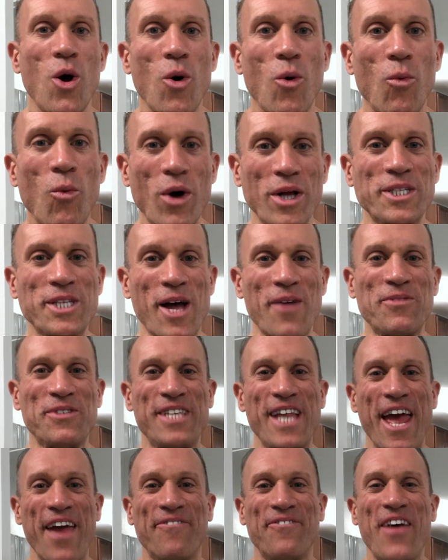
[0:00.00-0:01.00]
What's up,
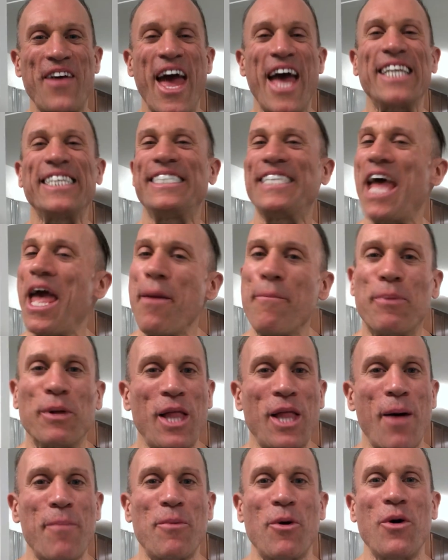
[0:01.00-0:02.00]
snake fans? Dave
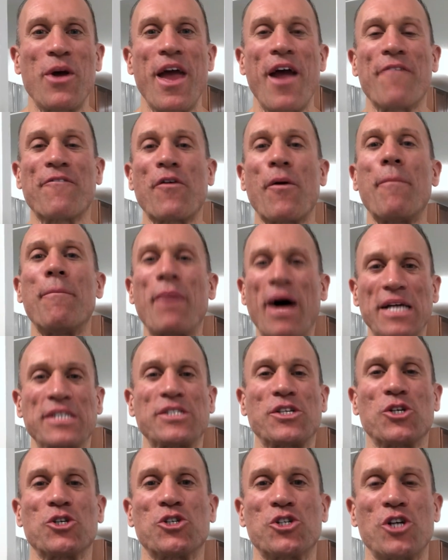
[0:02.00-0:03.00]
Palumbo here from
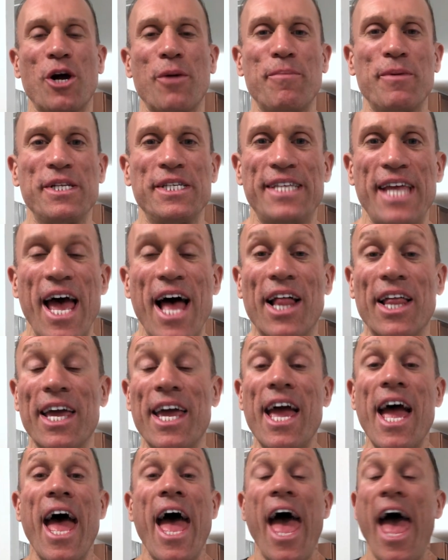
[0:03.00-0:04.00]
Muscle Serpents Daily,
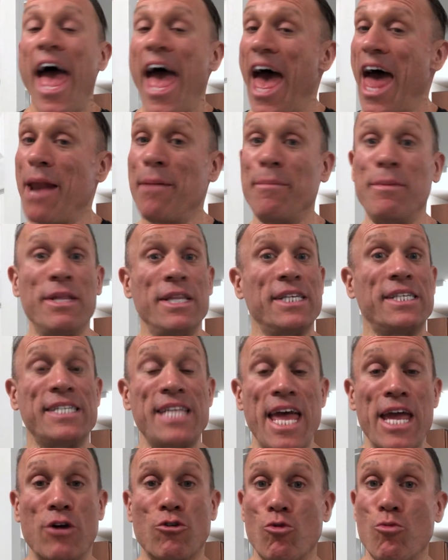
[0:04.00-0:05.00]
and I'm in the
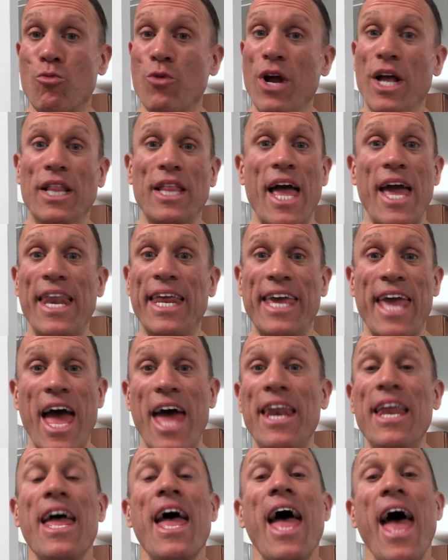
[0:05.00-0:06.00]
snake room real late
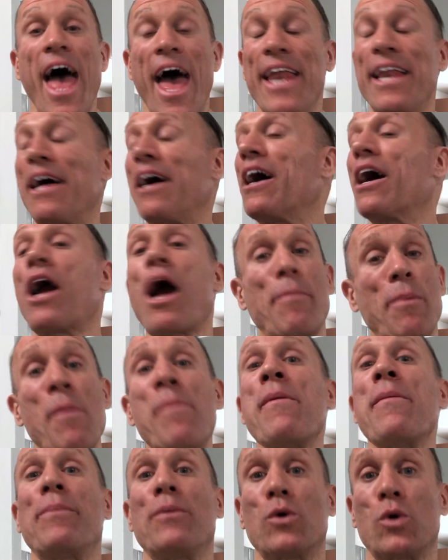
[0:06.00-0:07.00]
again, and a couple of
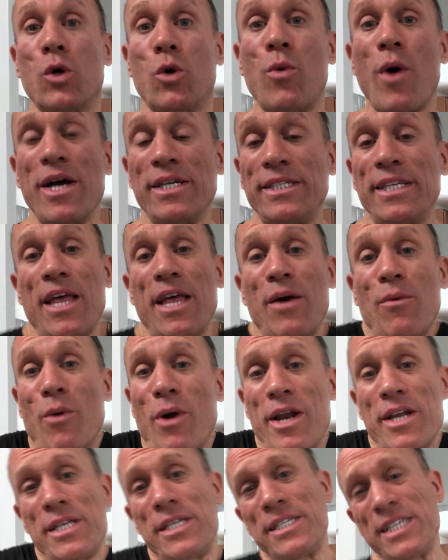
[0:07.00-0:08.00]
people requested they wanted
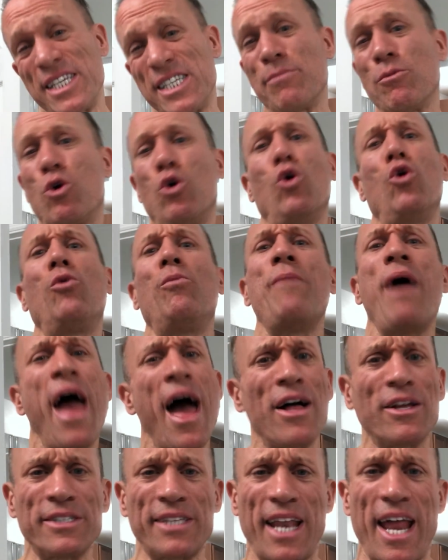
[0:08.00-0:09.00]
to see some cool
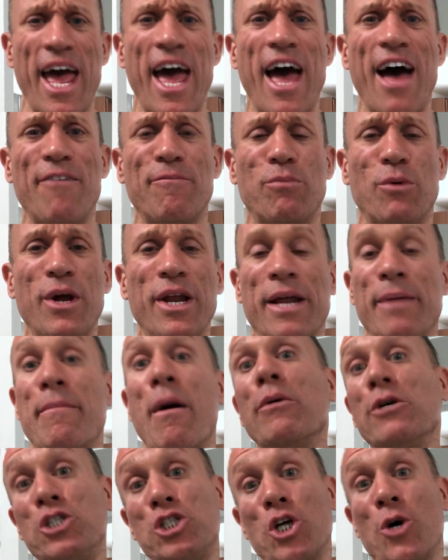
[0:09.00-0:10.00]
males that I have breeding. I'm
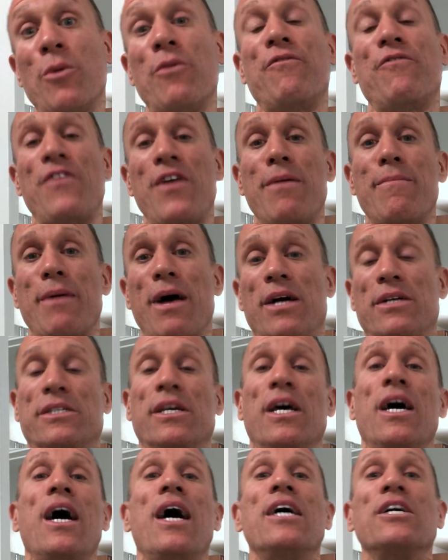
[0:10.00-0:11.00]
always showing females,
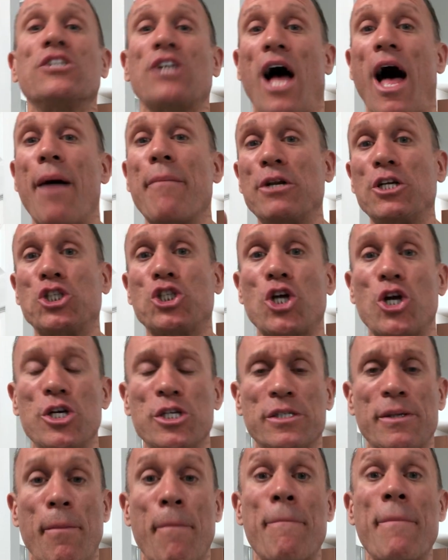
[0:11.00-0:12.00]
so I'm going to show you
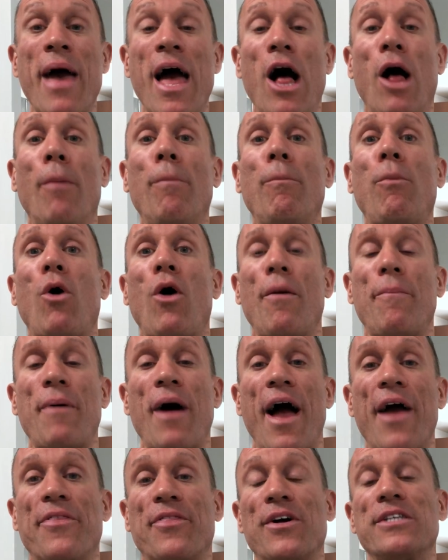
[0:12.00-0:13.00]
some male ball
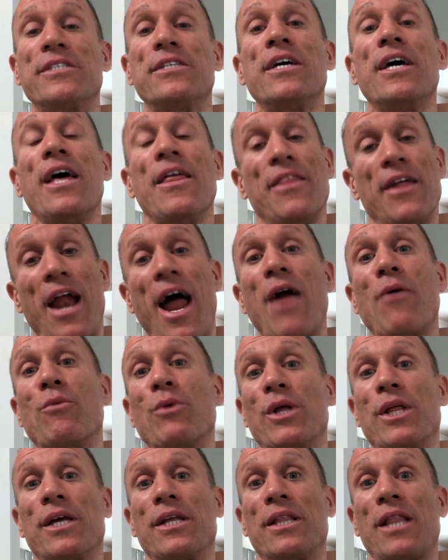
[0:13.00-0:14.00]
pythons that I
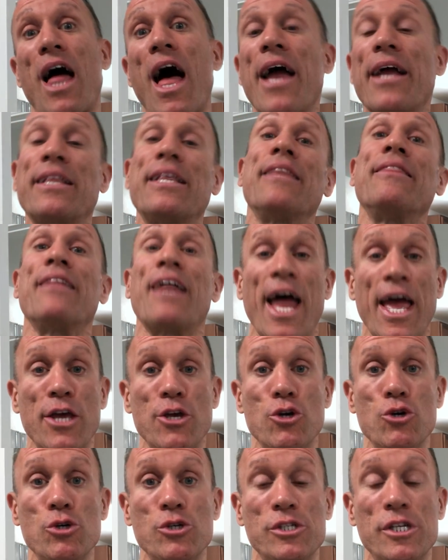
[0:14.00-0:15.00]
really liked and that I
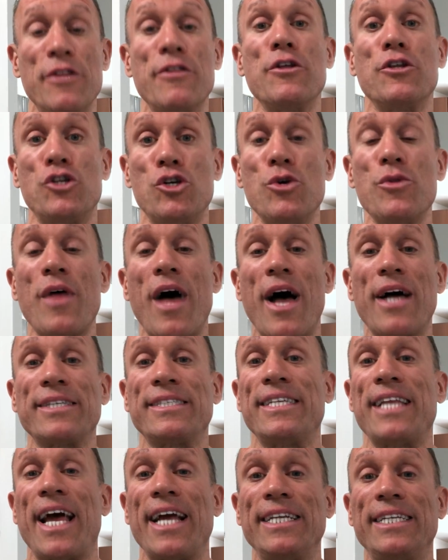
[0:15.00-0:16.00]
used in the
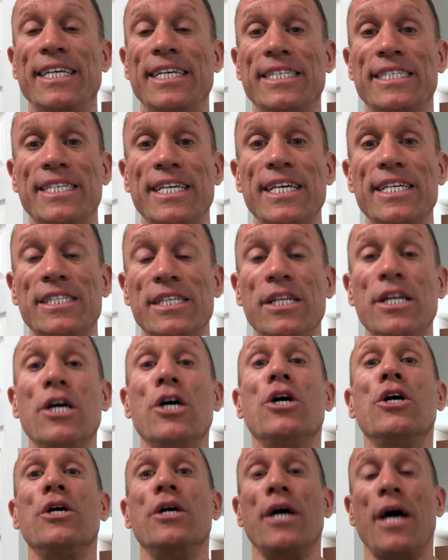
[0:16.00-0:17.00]
2019 season
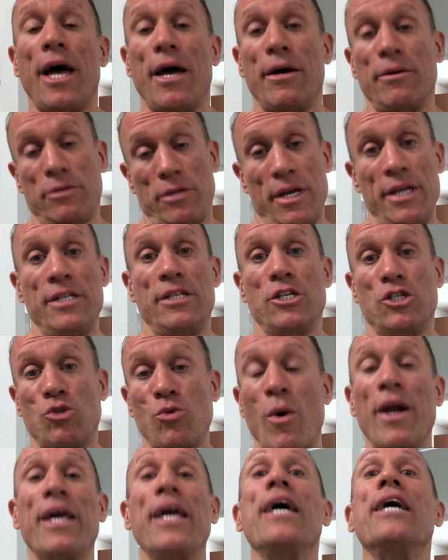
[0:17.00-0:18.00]
into
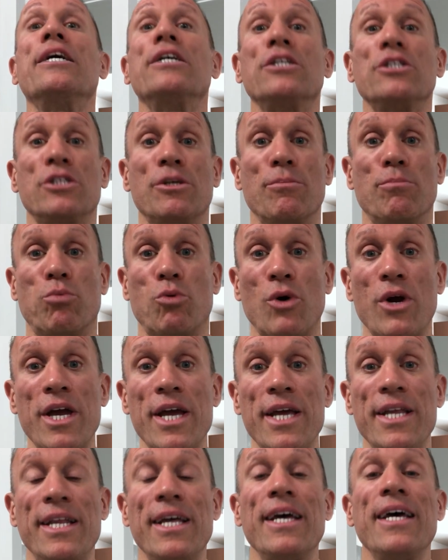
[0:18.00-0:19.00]
20 to
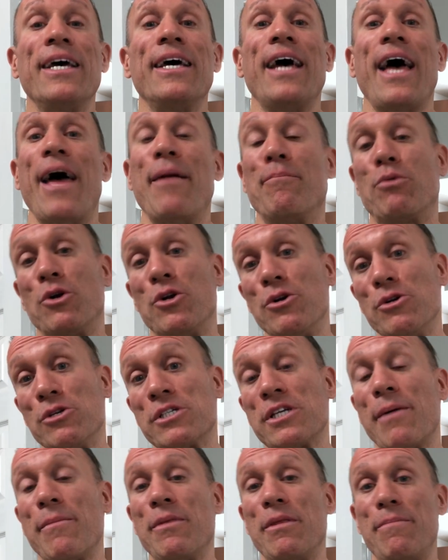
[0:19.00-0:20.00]
breed and produce
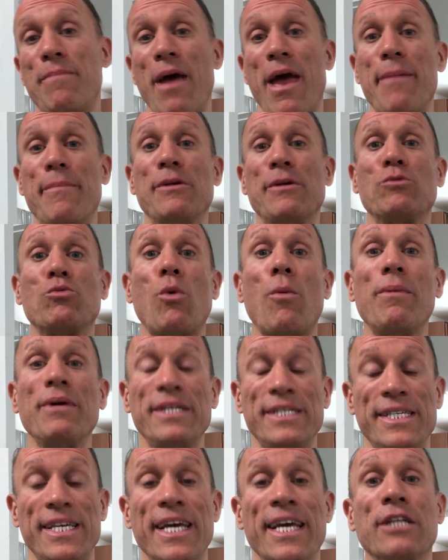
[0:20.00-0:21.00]
some of the babies we'll be
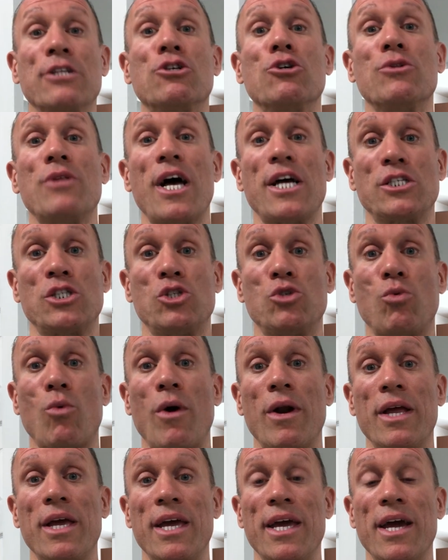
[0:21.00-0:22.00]
seeing in
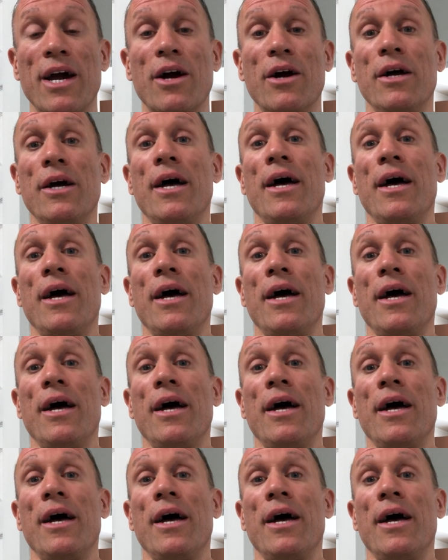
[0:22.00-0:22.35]
2020 here.